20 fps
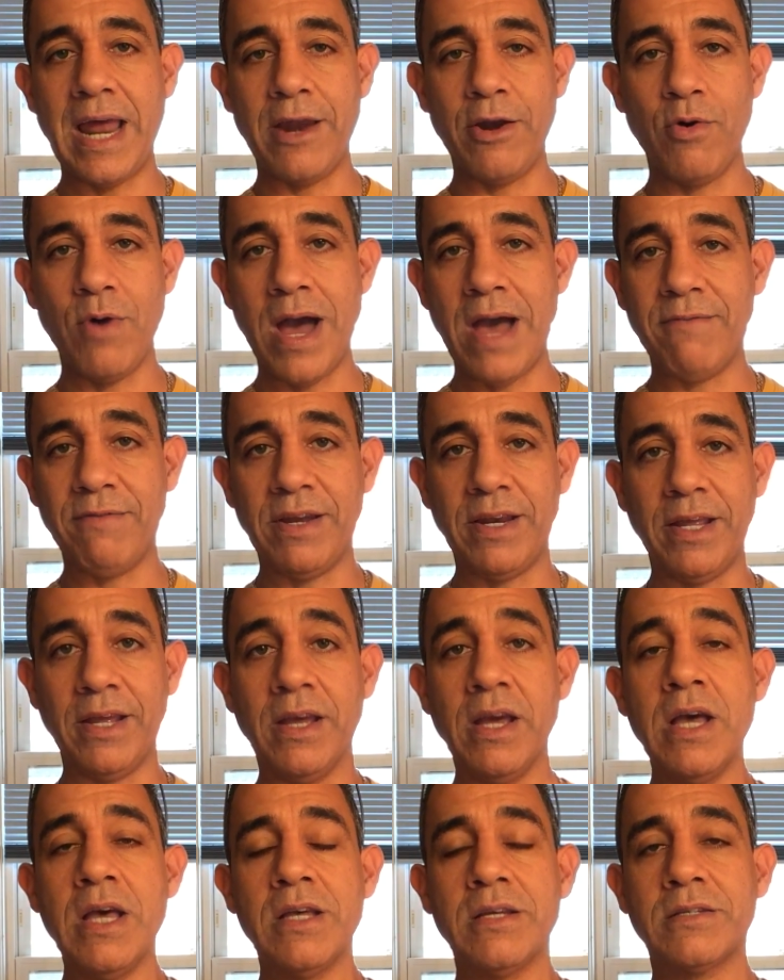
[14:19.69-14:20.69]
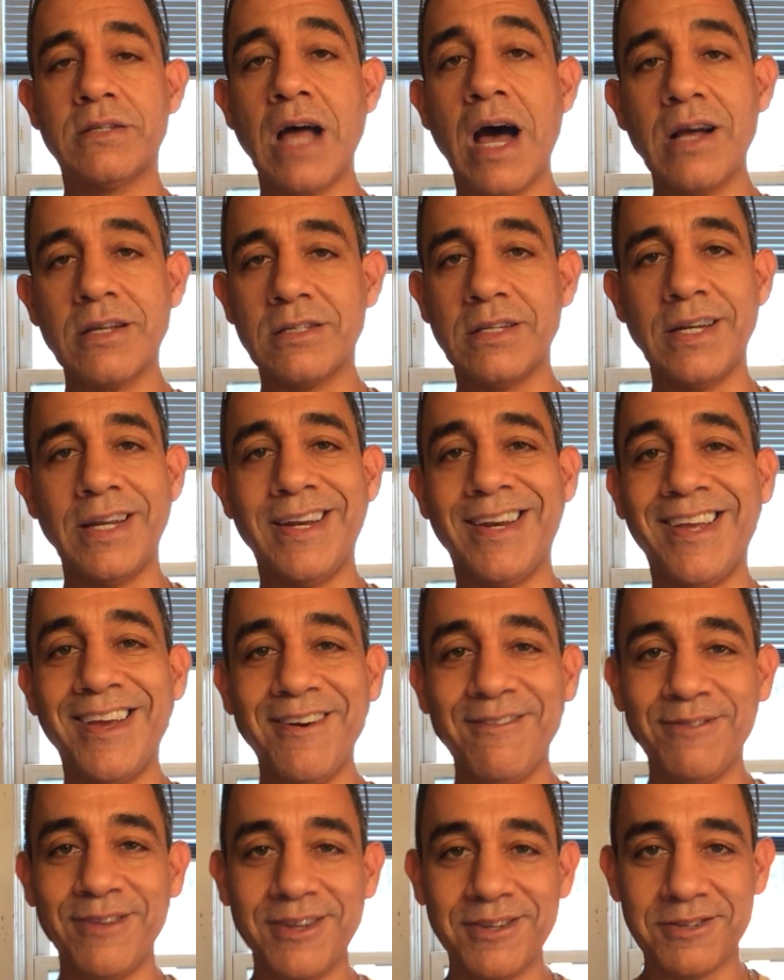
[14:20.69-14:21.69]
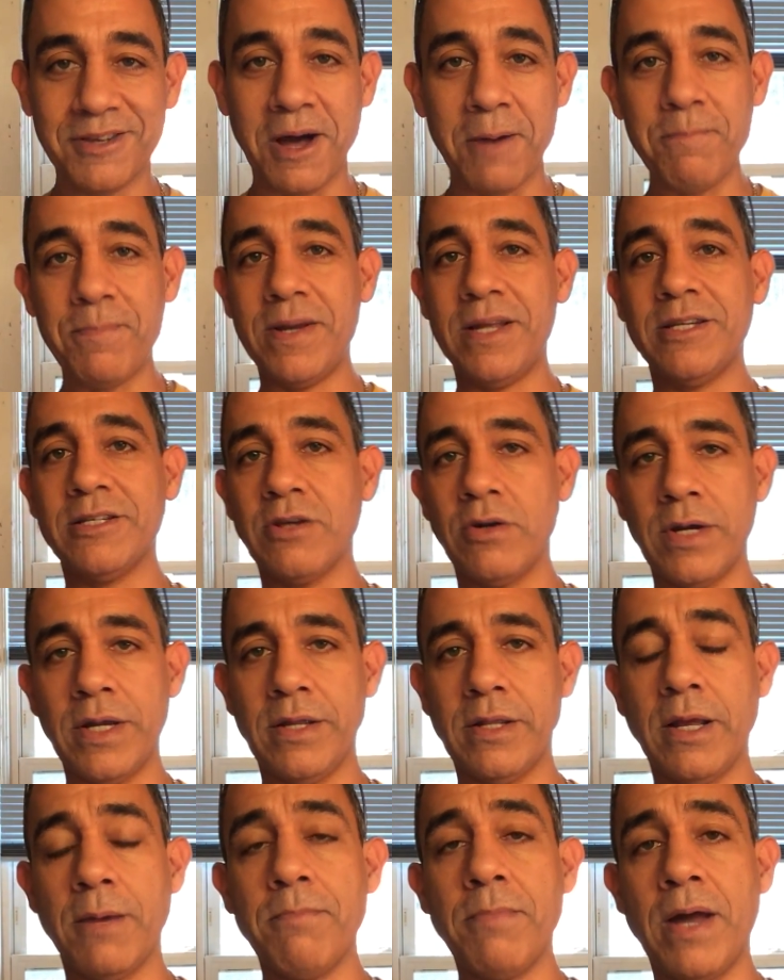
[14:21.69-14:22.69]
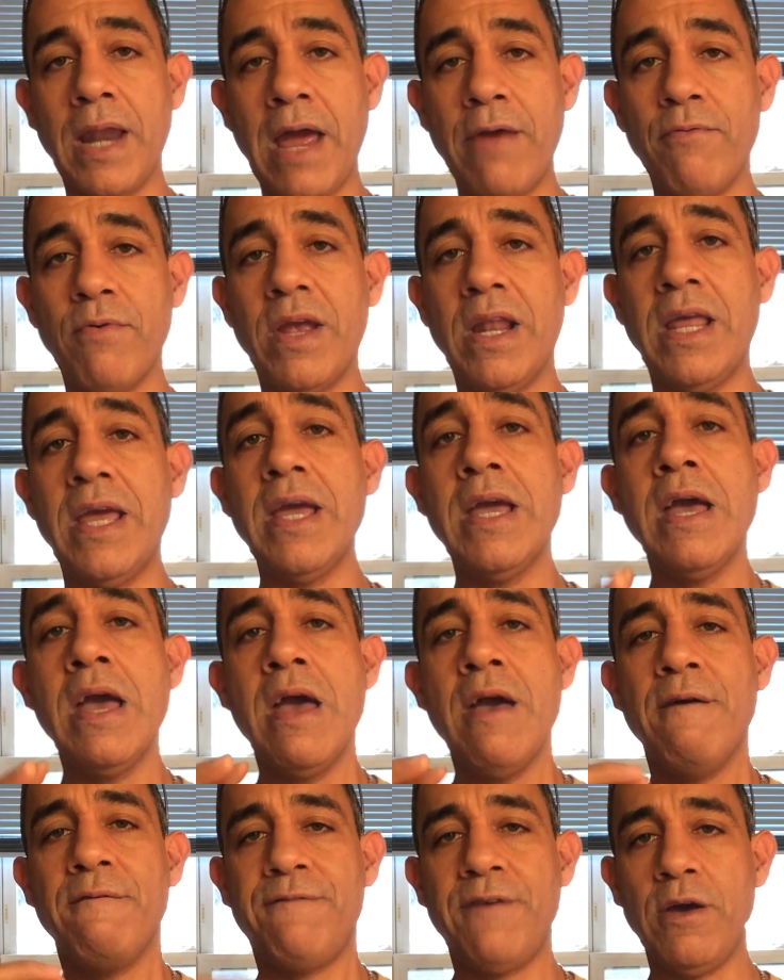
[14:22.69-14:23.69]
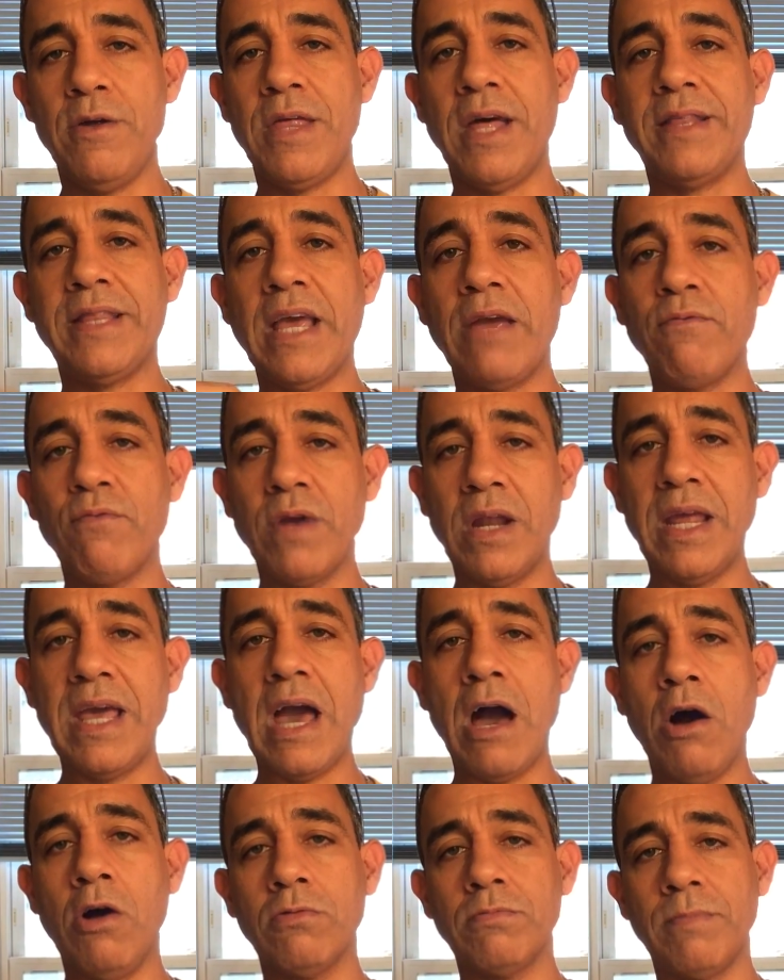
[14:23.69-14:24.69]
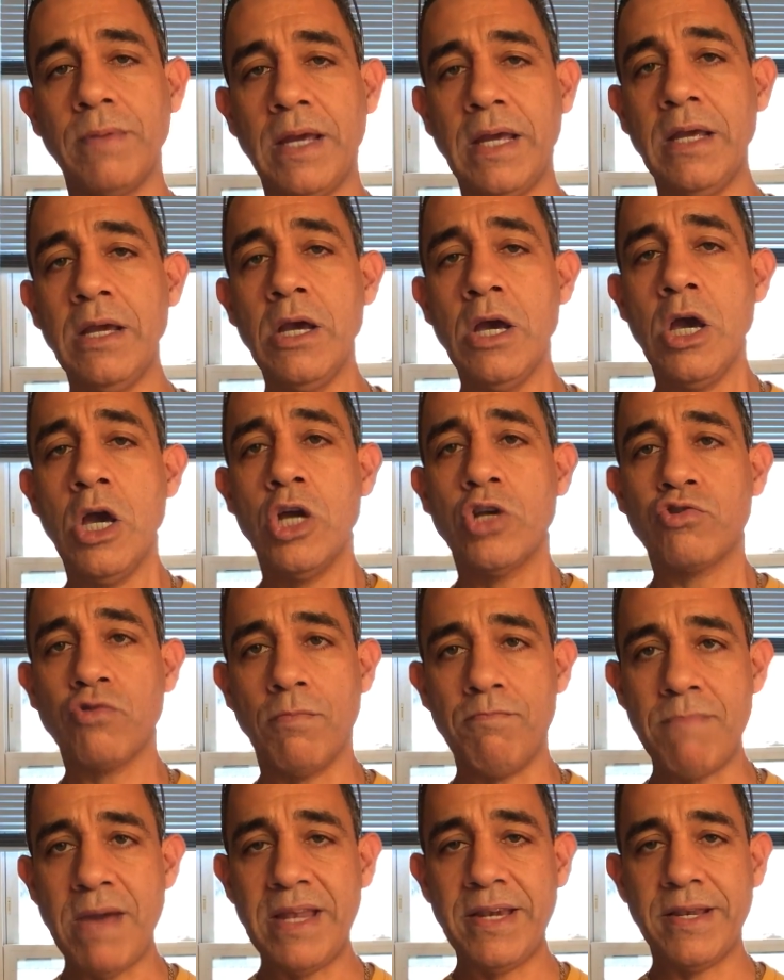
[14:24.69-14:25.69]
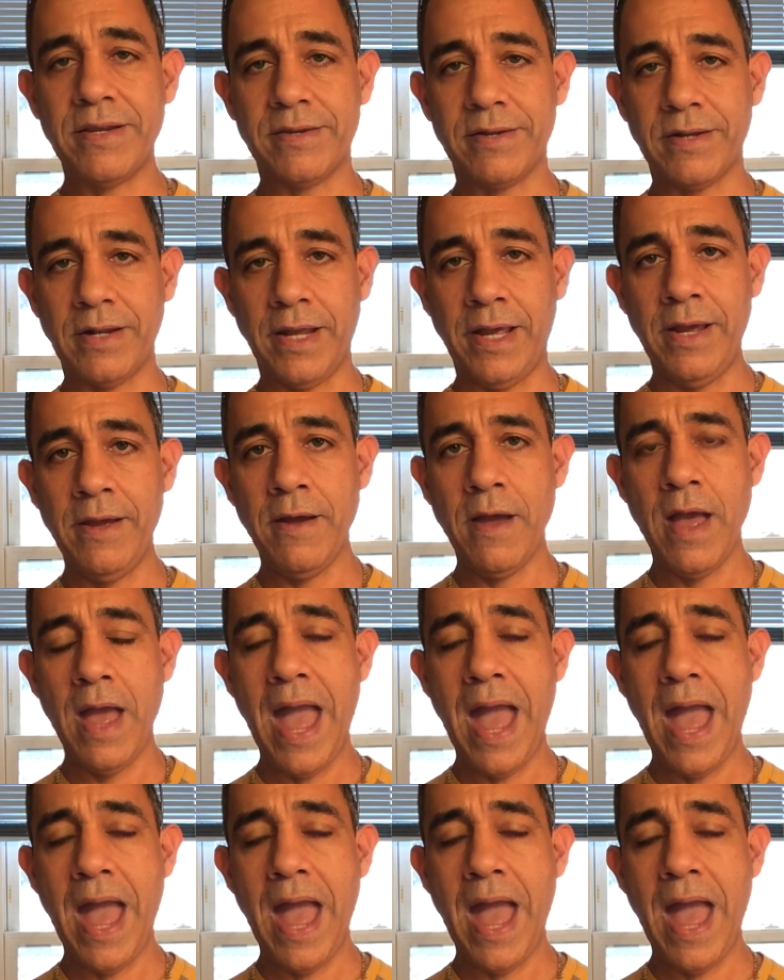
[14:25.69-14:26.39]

I don't have any stocks in any of these companies or anything, but I really feel that they really helped me tremendously.